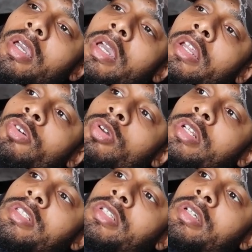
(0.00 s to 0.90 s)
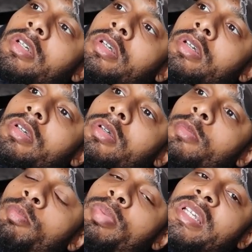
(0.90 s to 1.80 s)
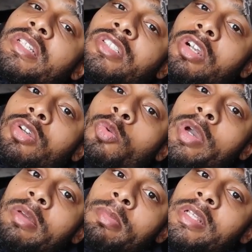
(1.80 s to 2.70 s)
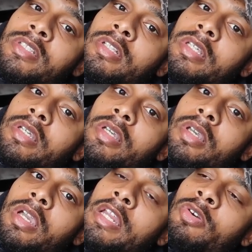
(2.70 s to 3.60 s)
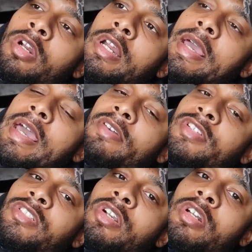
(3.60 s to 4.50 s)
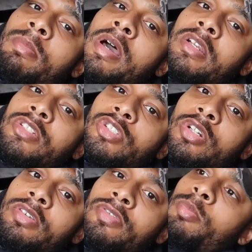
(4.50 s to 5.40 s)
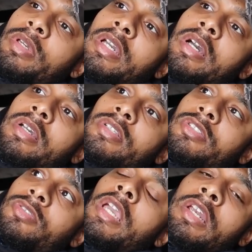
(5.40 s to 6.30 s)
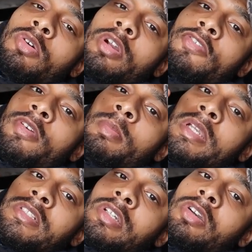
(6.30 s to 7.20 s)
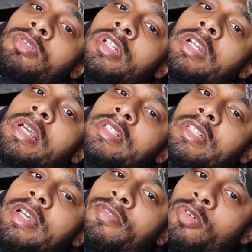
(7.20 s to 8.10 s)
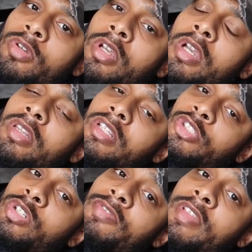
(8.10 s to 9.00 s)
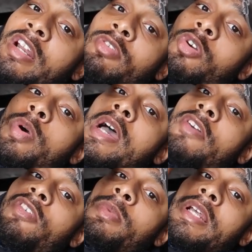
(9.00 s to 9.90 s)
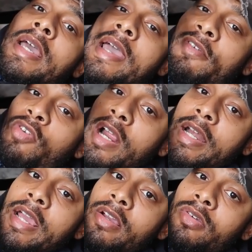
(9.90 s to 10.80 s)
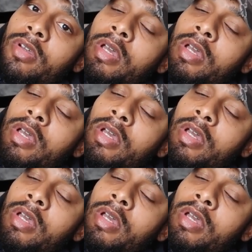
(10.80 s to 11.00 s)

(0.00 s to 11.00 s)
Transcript: in order to be a certain way mentally, in order to have a certain amount of strength. Because in order for me to go to the next level, the strength that it required for me to have right now,